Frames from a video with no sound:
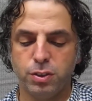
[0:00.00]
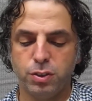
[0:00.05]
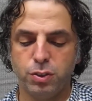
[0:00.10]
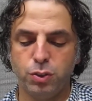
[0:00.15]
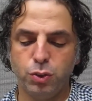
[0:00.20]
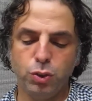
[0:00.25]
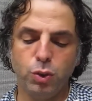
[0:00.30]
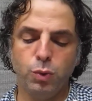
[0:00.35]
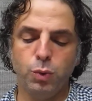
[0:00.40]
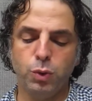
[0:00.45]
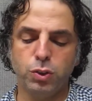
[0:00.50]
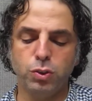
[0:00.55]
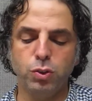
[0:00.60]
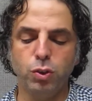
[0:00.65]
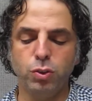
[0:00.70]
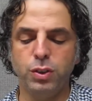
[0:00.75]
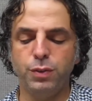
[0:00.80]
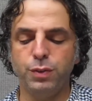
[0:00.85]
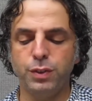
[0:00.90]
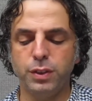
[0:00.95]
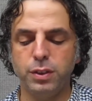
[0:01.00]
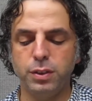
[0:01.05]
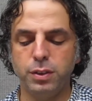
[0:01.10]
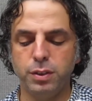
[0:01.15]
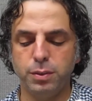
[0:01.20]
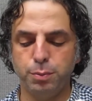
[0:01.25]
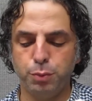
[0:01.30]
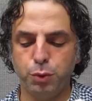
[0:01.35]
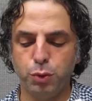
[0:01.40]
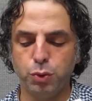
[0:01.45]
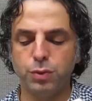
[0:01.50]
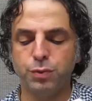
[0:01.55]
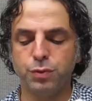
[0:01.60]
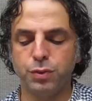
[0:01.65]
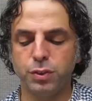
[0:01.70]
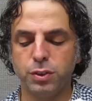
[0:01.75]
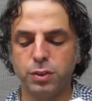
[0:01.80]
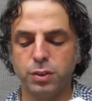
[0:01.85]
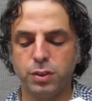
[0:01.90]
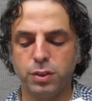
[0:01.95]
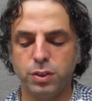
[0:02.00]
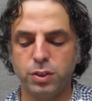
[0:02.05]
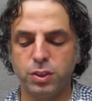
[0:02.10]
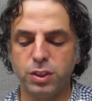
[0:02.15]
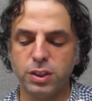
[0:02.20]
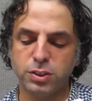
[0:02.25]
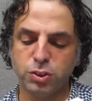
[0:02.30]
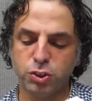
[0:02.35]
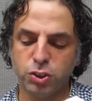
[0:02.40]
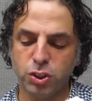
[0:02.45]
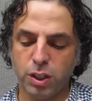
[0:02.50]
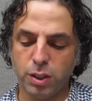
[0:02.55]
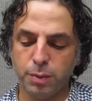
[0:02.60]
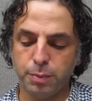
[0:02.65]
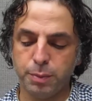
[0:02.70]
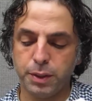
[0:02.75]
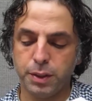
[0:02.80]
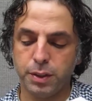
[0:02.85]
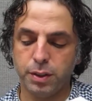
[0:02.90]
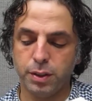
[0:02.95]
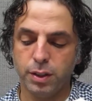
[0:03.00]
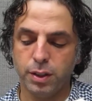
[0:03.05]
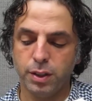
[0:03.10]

you know what, not even beautiful, just charming,